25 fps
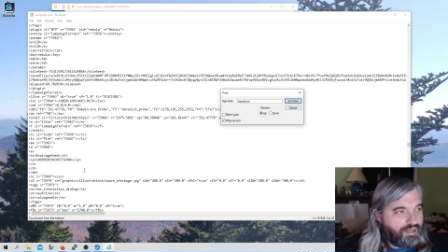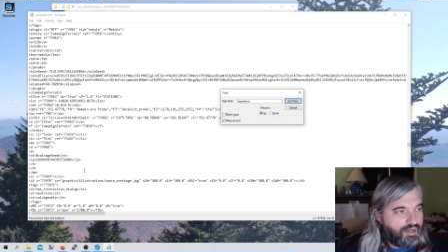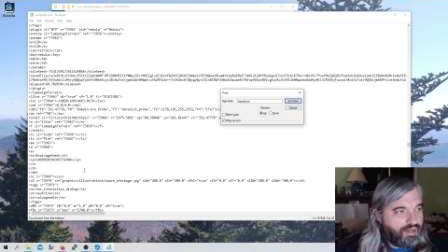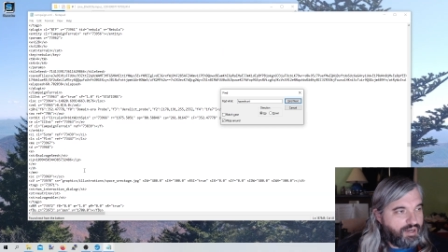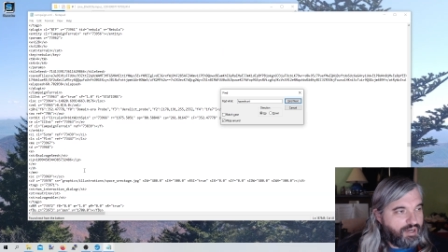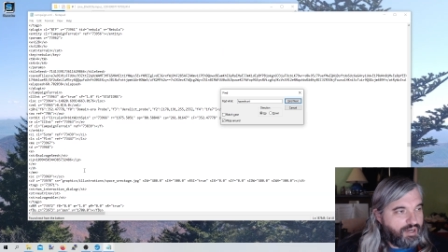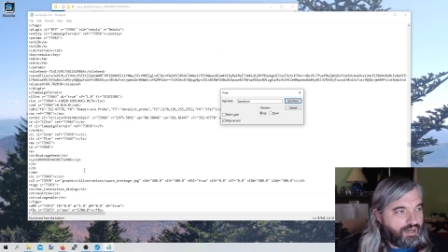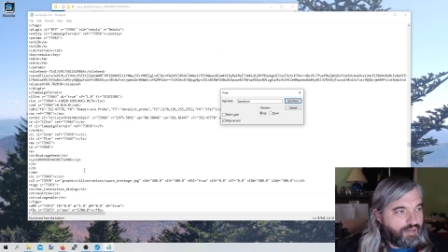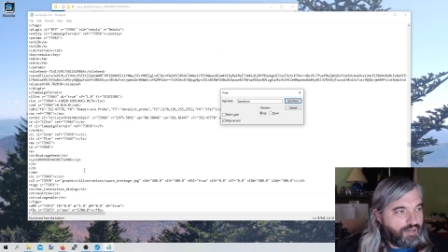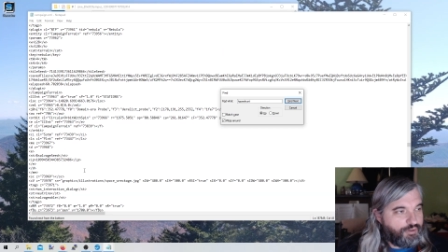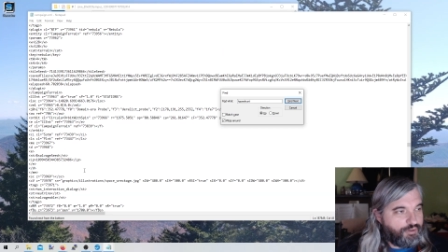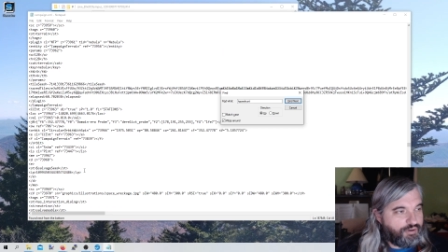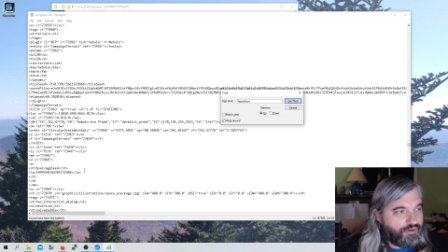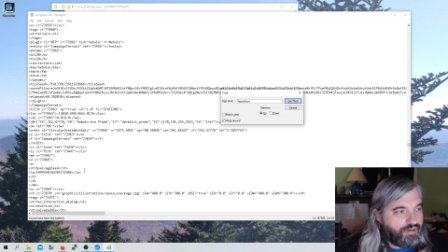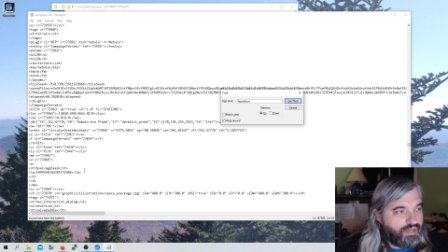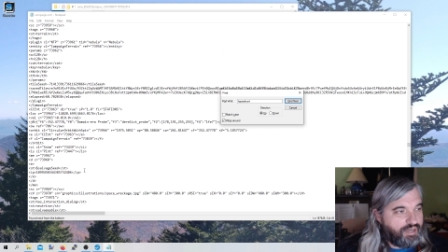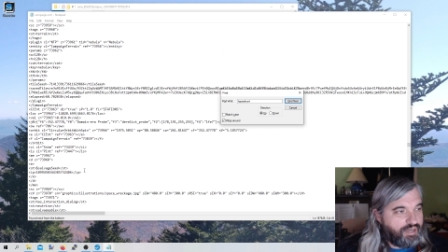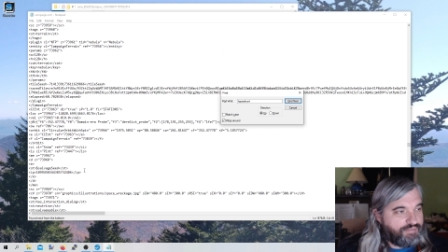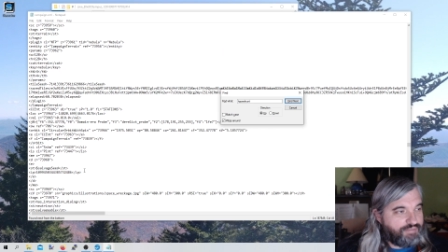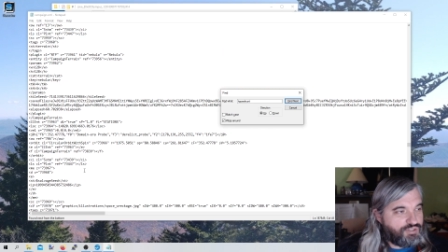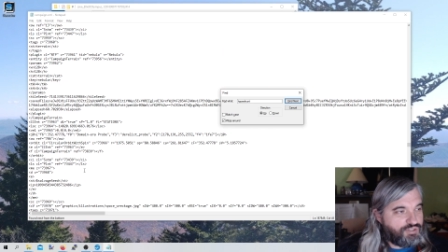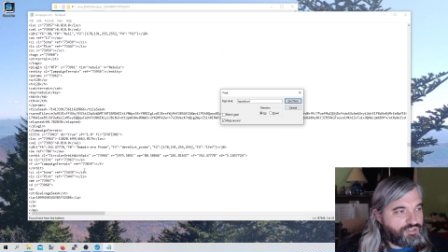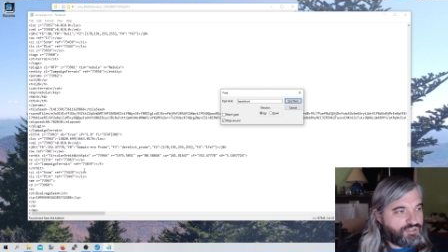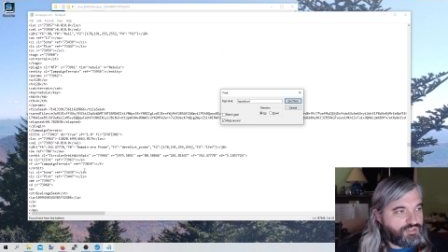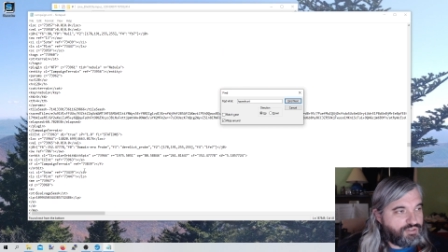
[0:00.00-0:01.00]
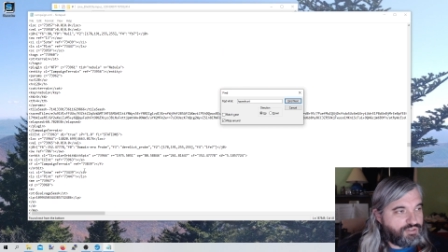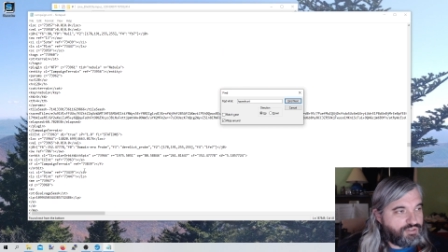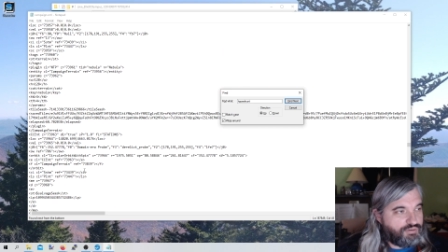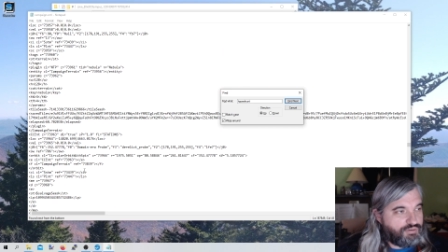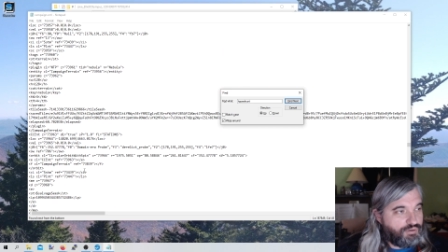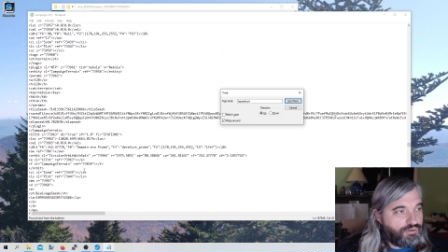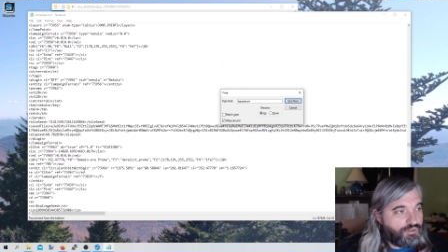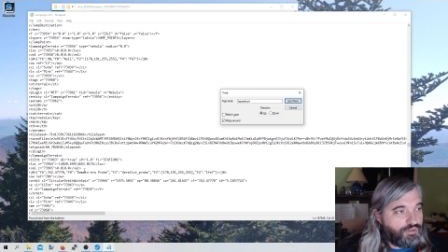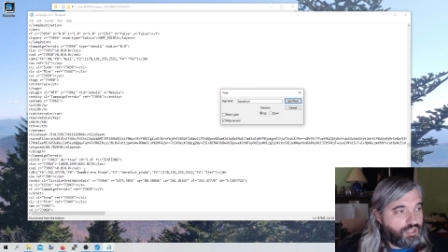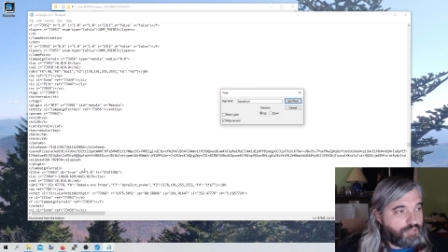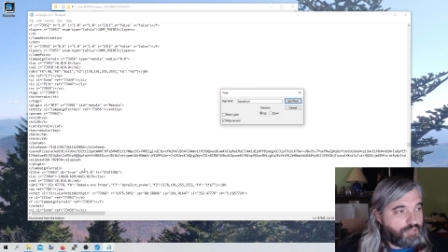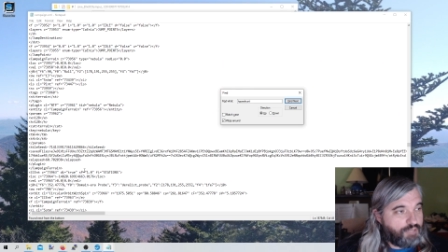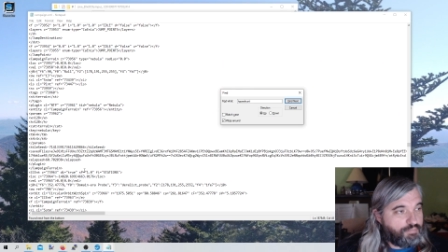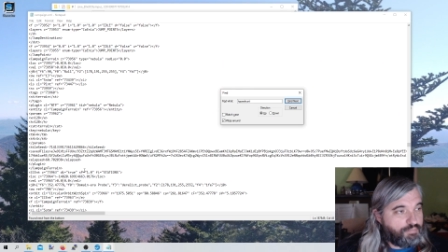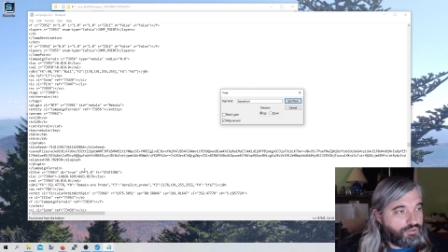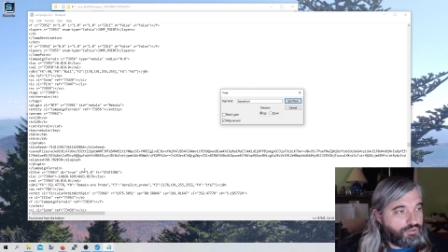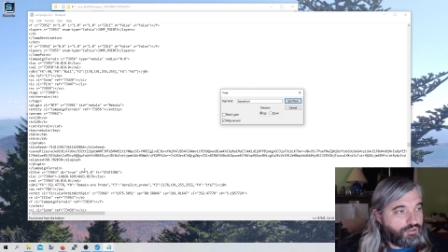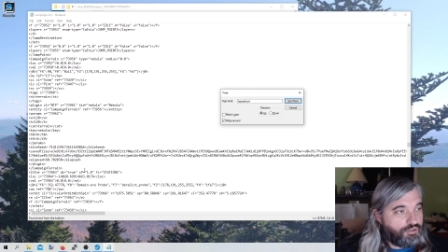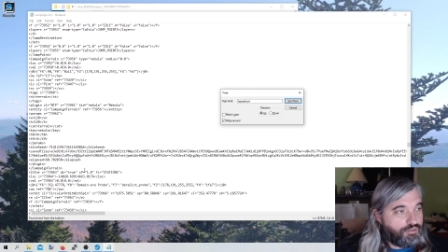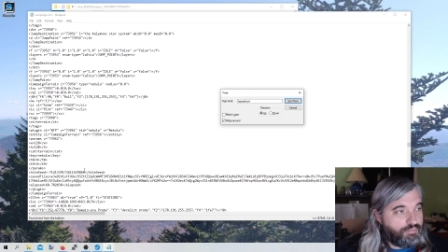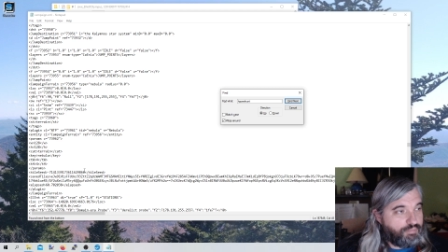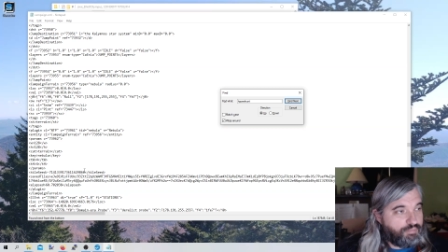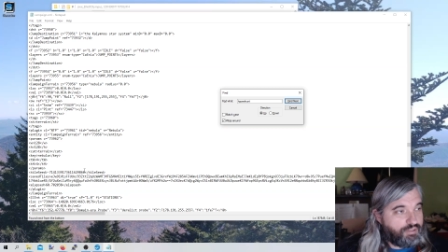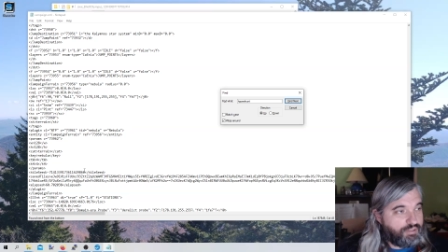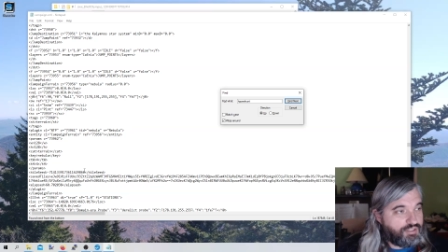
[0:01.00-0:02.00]
Um, you're going to have to scroll up a
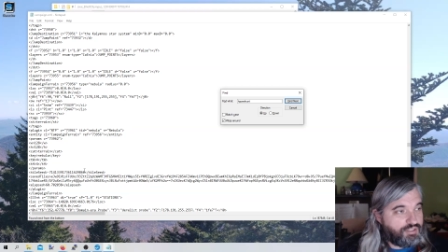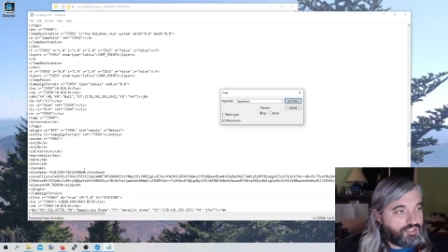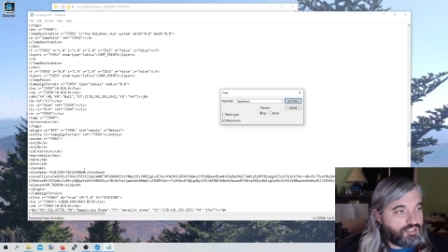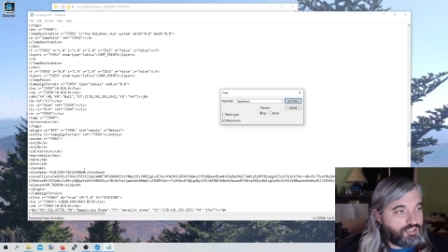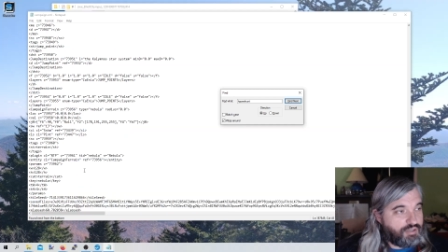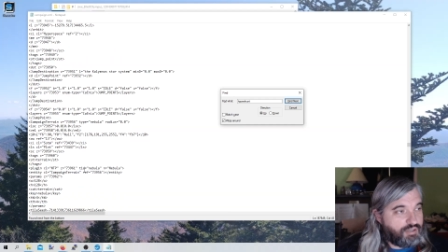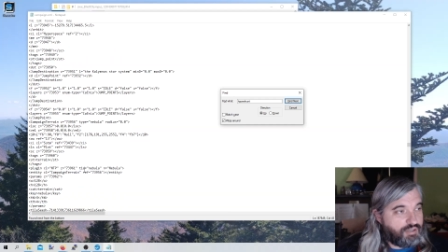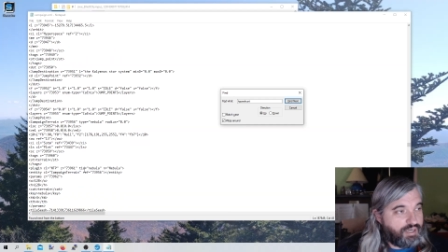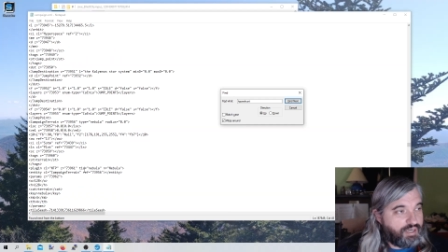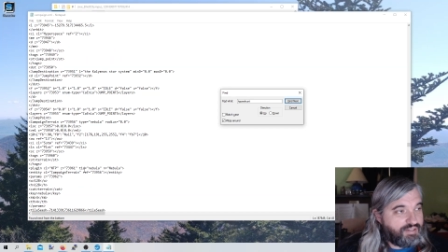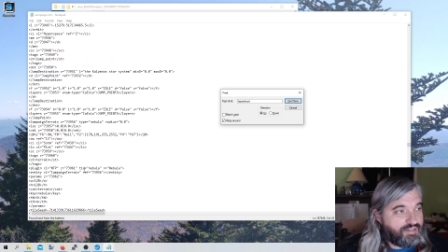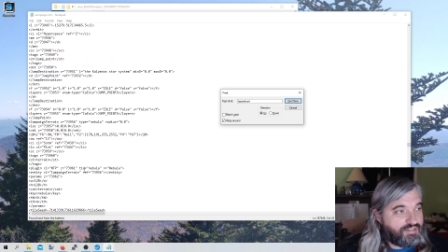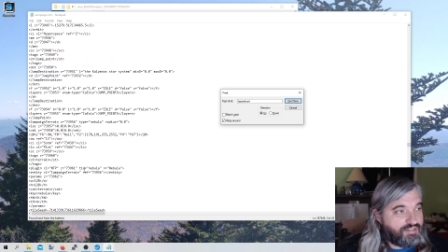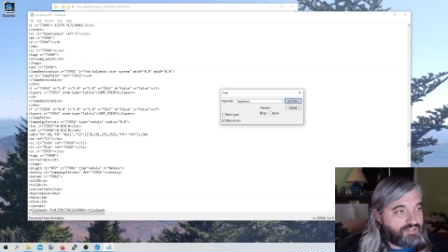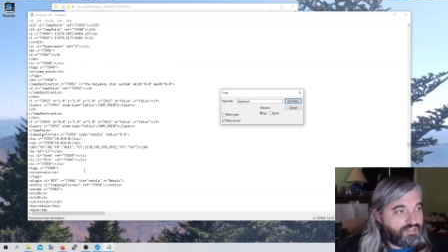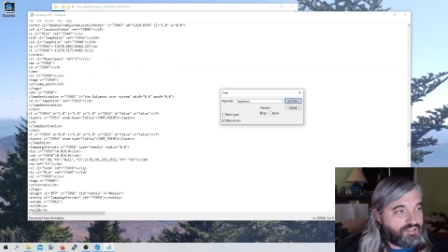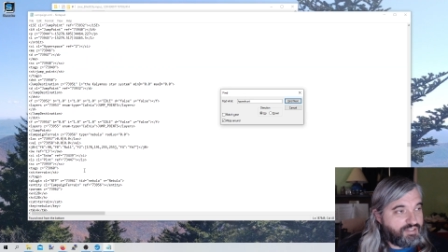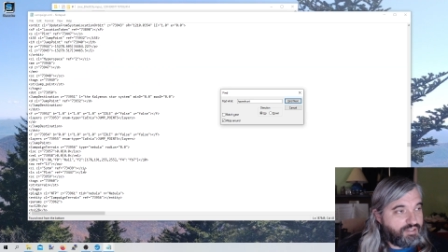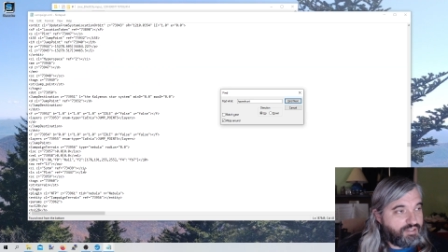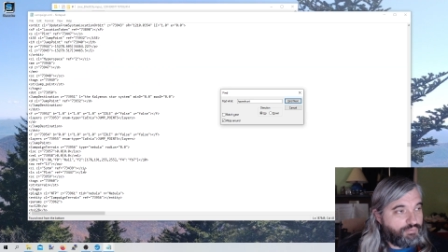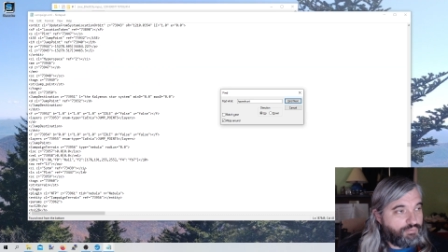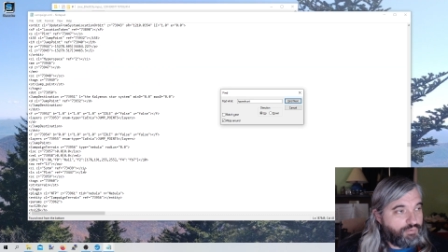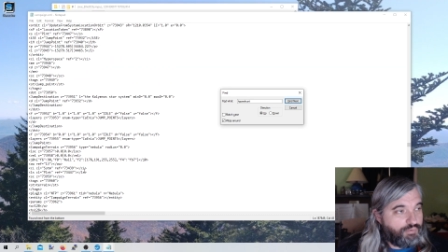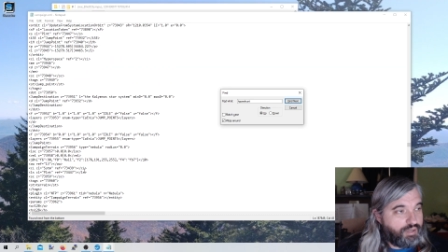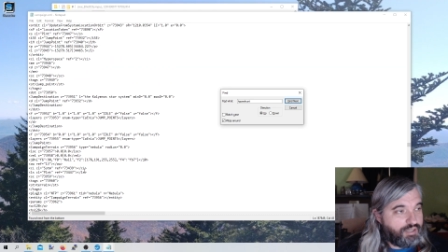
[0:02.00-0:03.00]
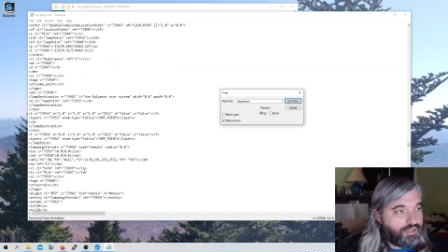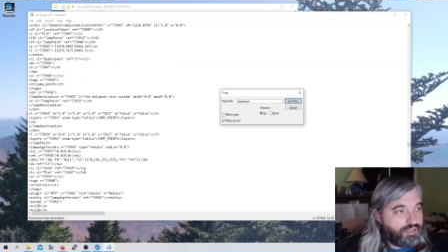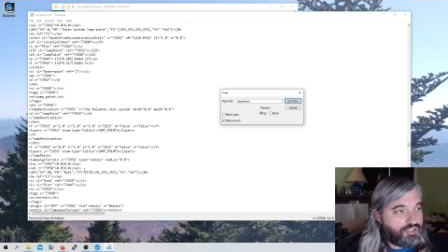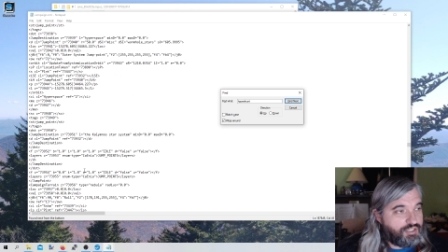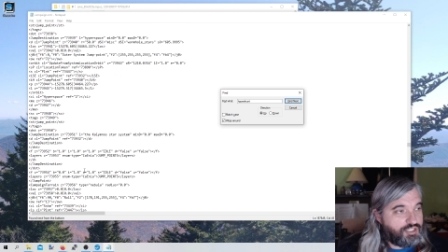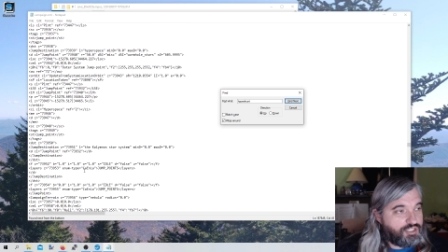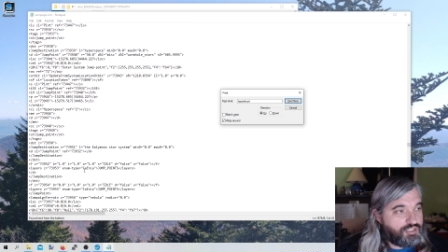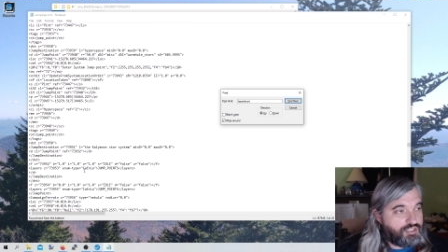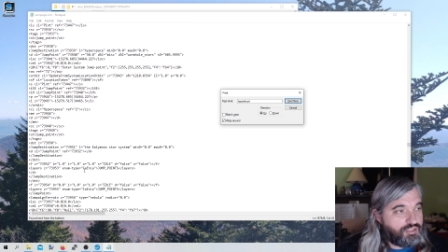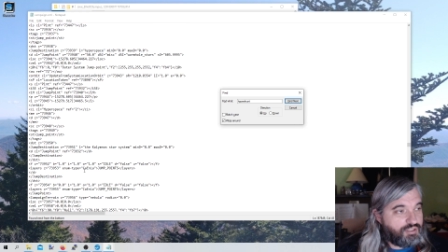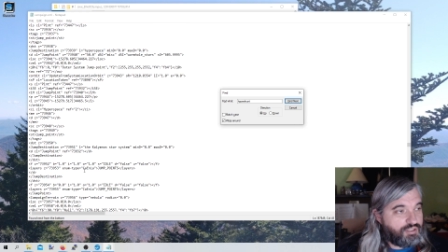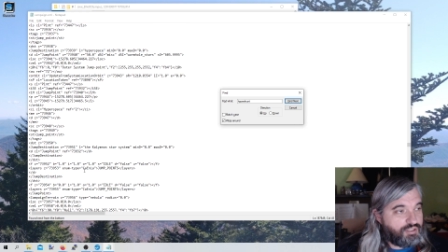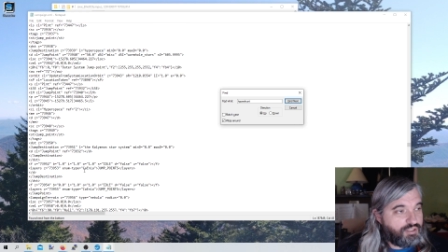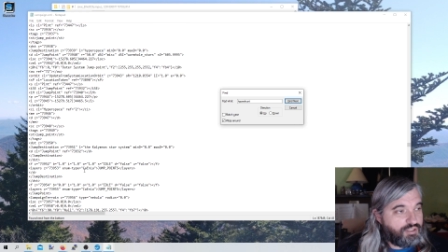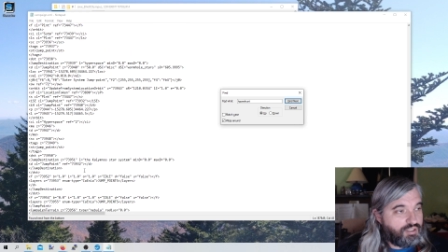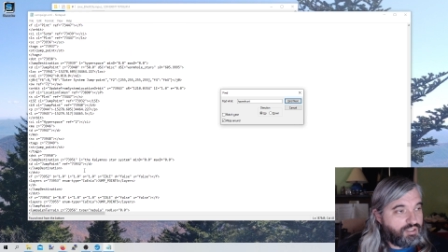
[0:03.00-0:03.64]
little bit to try to see which